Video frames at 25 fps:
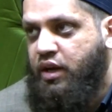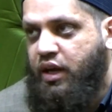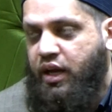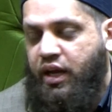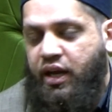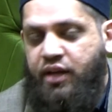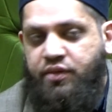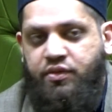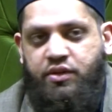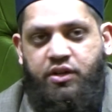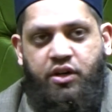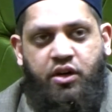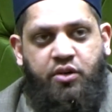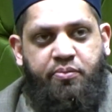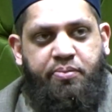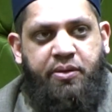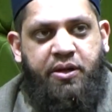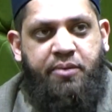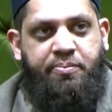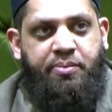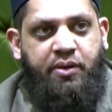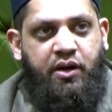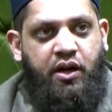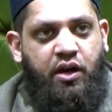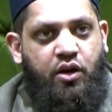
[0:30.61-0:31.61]
and young
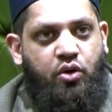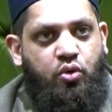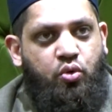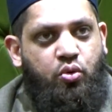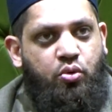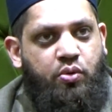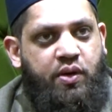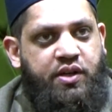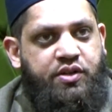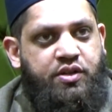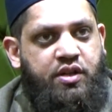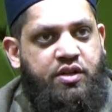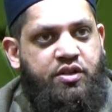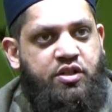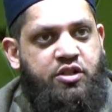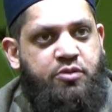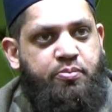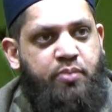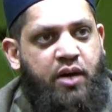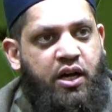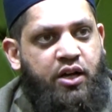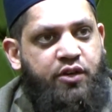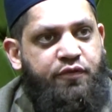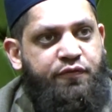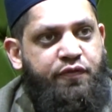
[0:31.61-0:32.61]
people are always on
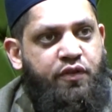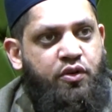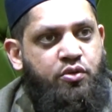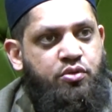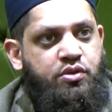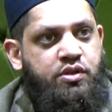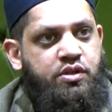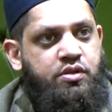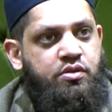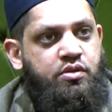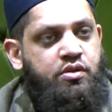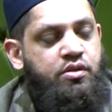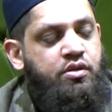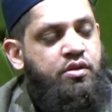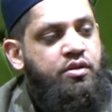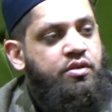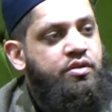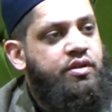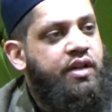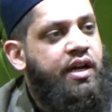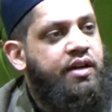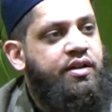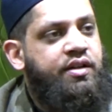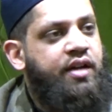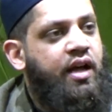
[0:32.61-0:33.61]
smartphones,
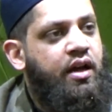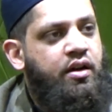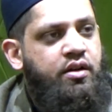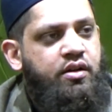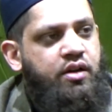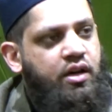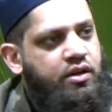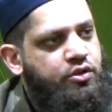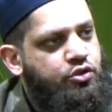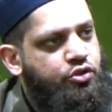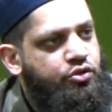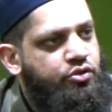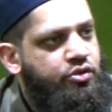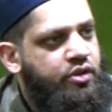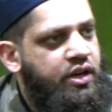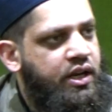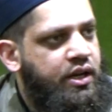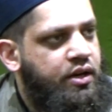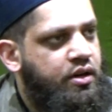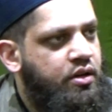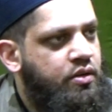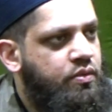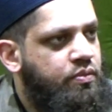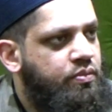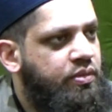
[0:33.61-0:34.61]
they tend not to
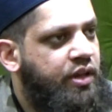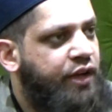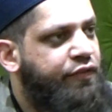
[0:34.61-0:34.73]
read.